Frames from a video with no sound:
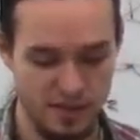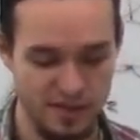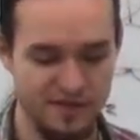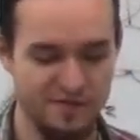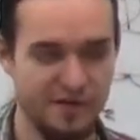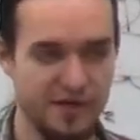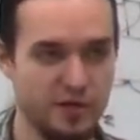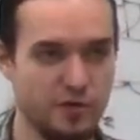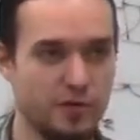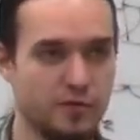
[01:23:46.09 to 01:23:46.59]

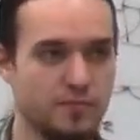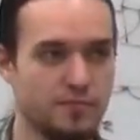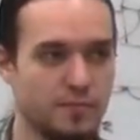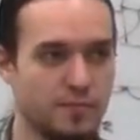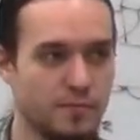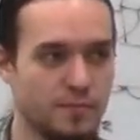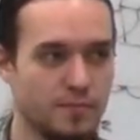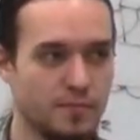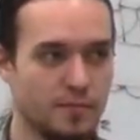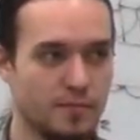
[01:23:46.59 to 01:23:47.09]
the value.
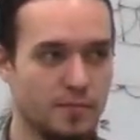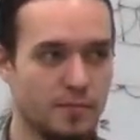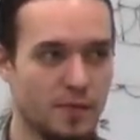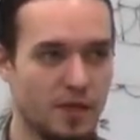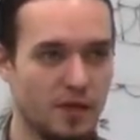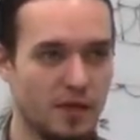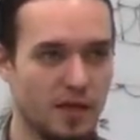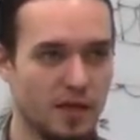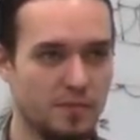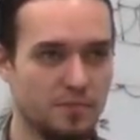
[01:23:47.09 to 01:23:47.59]

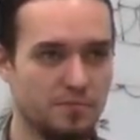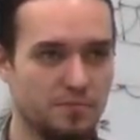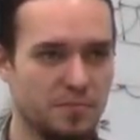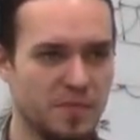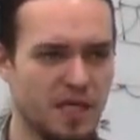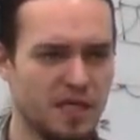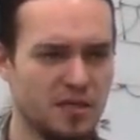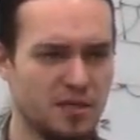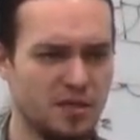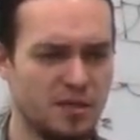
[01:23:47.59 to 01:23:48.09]
Okay,
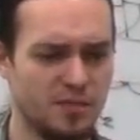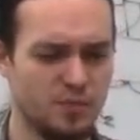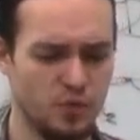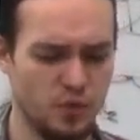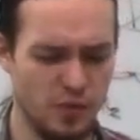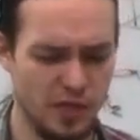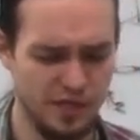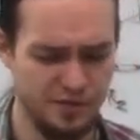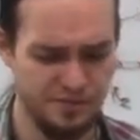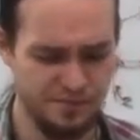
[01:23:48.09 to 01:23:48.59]
doesn't seem
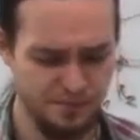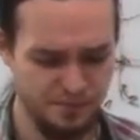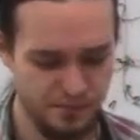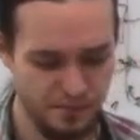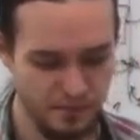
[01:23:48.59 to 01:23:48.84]
too hard.